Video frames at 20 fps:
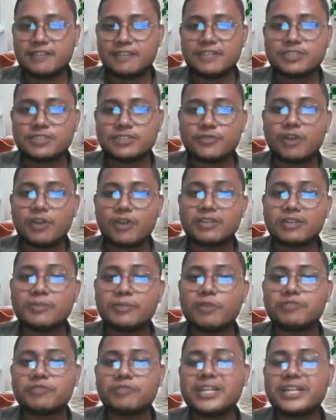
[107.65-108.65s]
First of all,
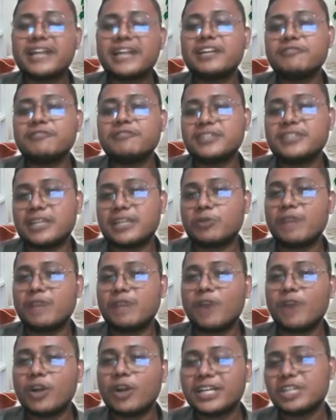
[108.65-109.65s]
remove redundant feature. We
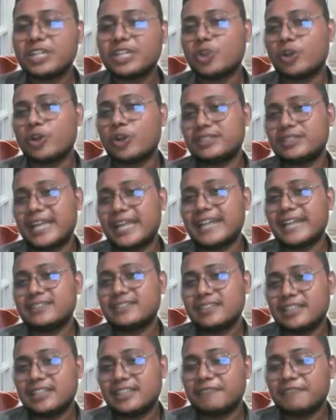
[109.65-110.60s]
have already talked that